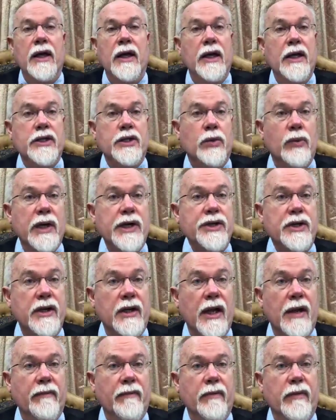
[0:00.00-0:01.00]
His
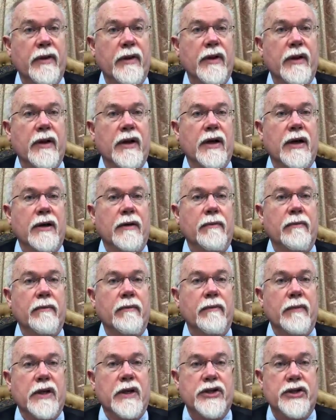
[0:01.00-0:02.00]
question
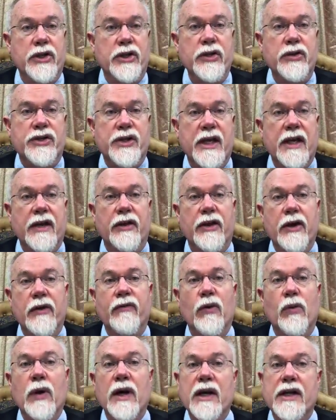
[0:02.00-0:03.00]
continues saying,
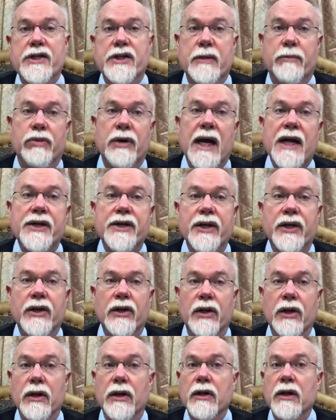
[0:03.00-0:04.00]
therefore, what is the
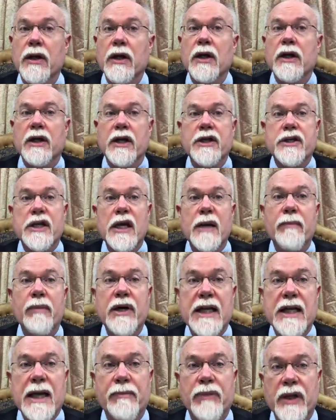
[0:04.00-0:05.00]
practical
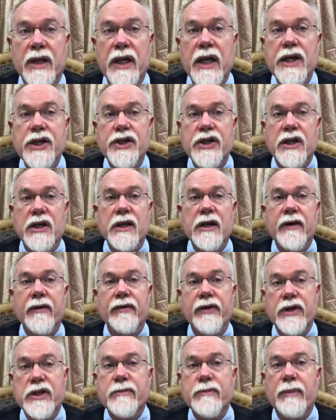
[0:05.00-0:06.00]
contemporary application
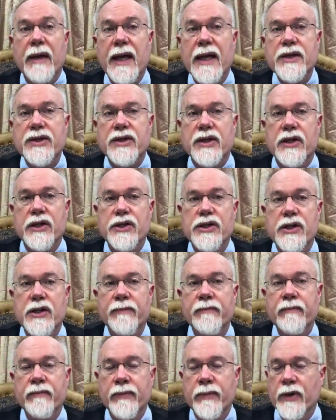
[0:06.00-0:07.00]
of this passage?
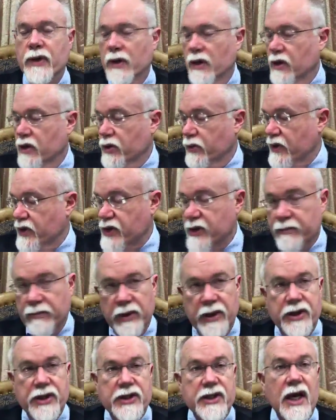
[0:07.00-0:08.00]
Do we
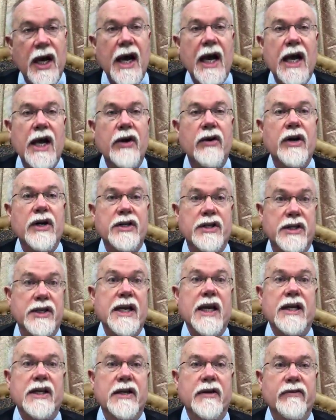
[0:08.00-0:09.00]
simply just hire a
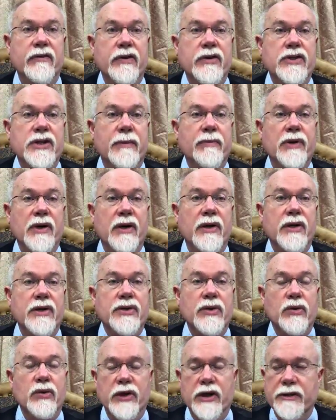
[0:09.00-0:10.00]
detective or something on
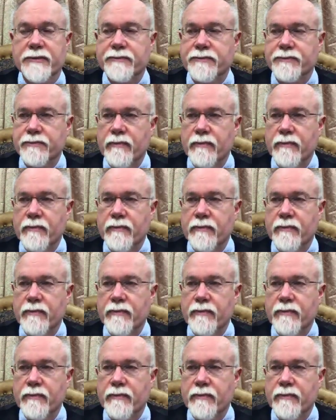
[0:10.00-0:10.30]
this order?